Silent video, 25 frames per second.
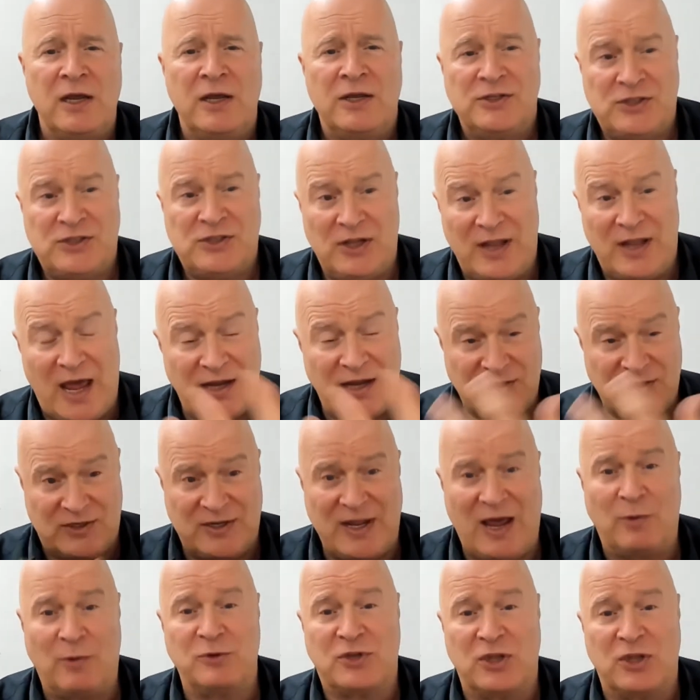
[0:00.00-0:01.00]
So
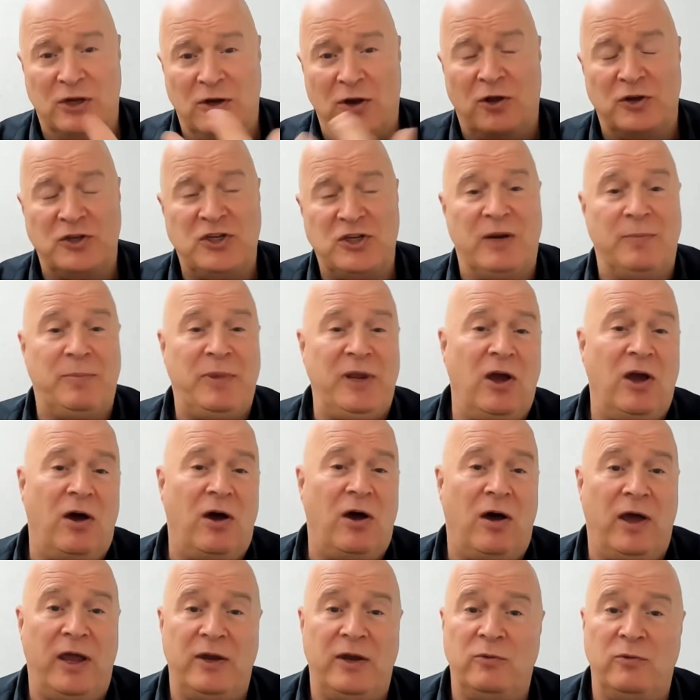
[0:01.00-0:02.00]
that was the logic
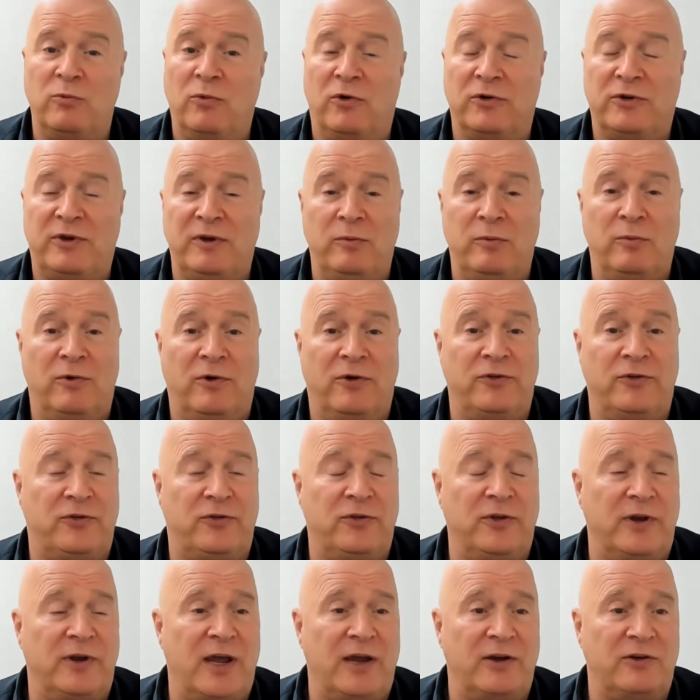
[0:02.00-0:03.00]
behind what it was
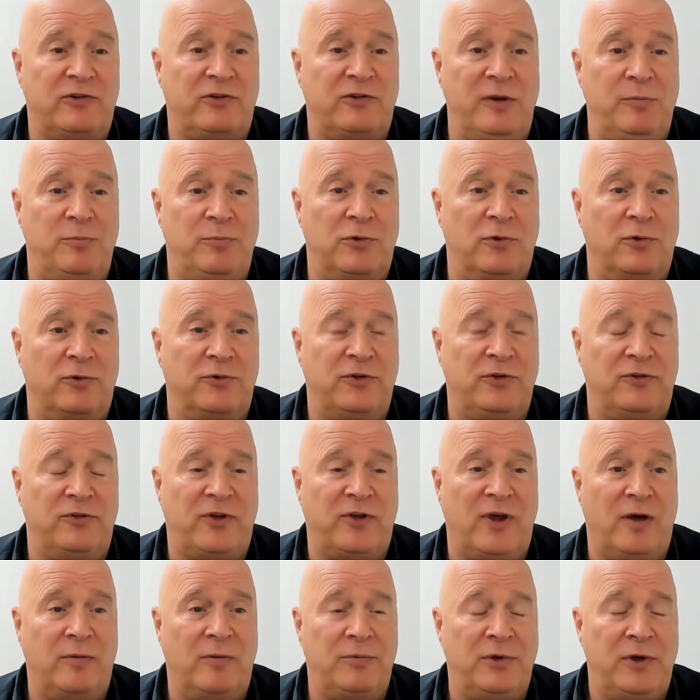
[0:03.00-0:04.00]
that actually brought us
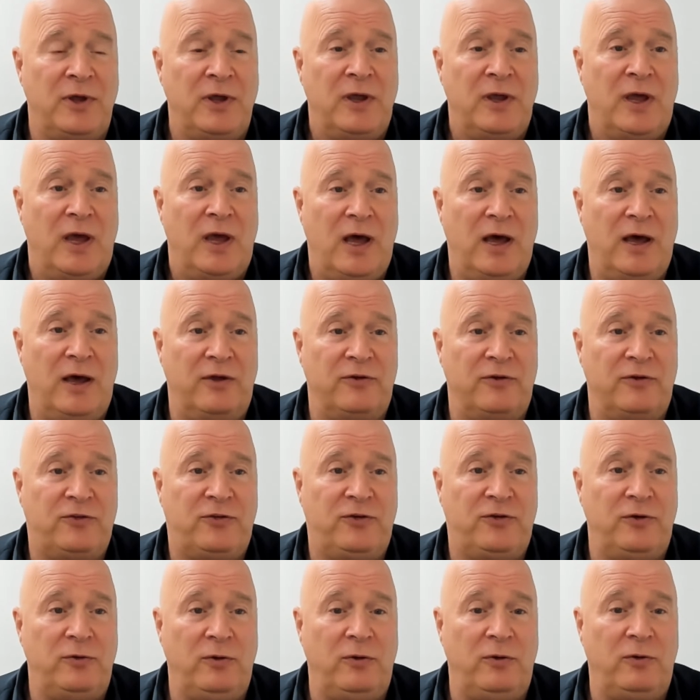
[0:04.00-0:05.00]
up
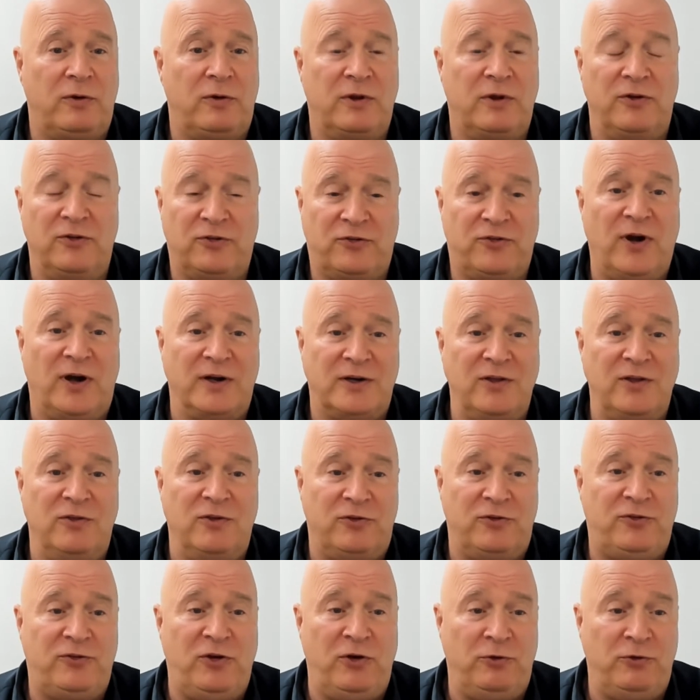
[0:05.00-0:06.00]
to constructing the
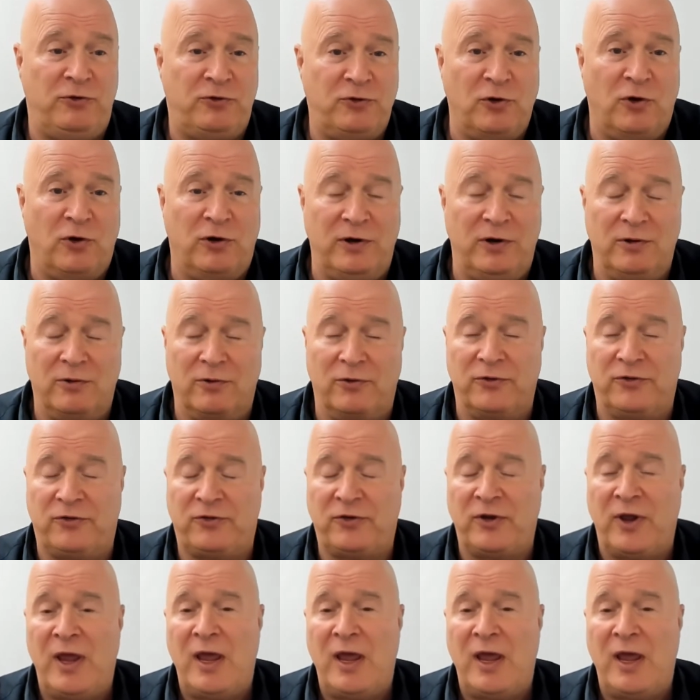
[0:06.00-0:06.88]
tutorials.